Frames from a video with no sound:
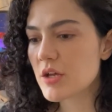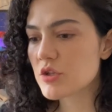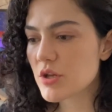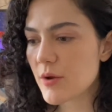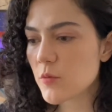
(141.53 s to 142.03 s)

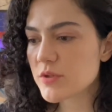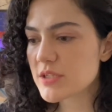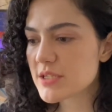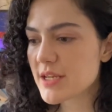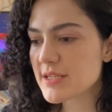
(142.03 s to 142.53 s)
So I will
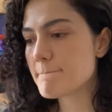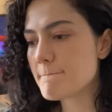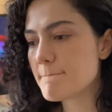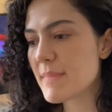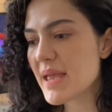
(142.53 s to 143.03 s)
suggest
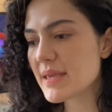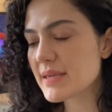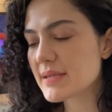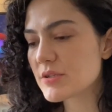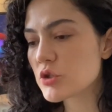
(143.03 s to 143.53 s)

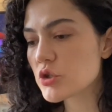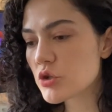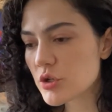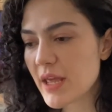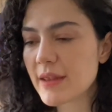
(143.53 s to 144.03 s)
make
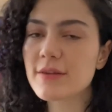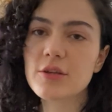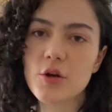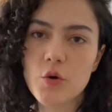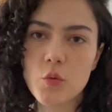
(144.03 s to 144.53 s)
sure that you
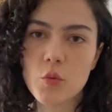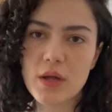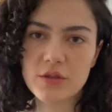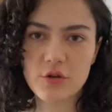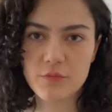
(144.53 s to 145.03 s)
know
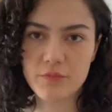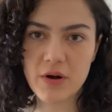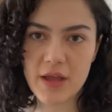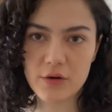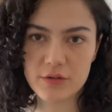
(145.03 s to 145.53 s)
what your
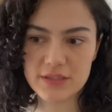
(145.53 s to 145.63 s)
priority